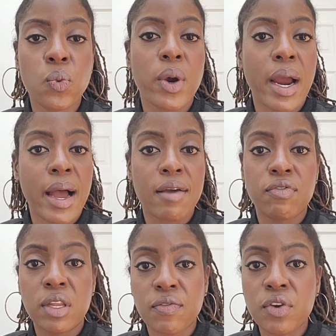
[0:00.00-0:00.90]
where I've
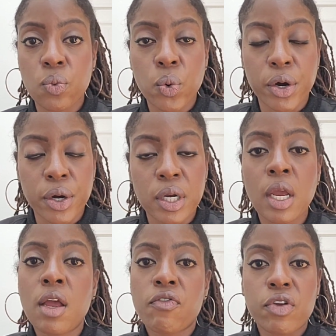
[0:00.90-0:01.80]
lived and worked
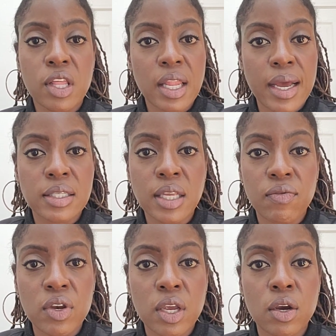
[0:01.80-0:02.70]
for the last
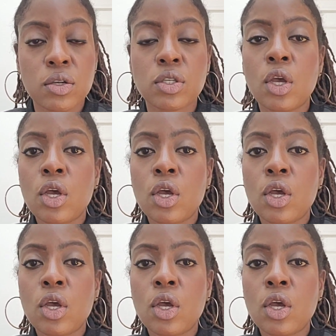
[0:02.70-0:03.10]
7 years,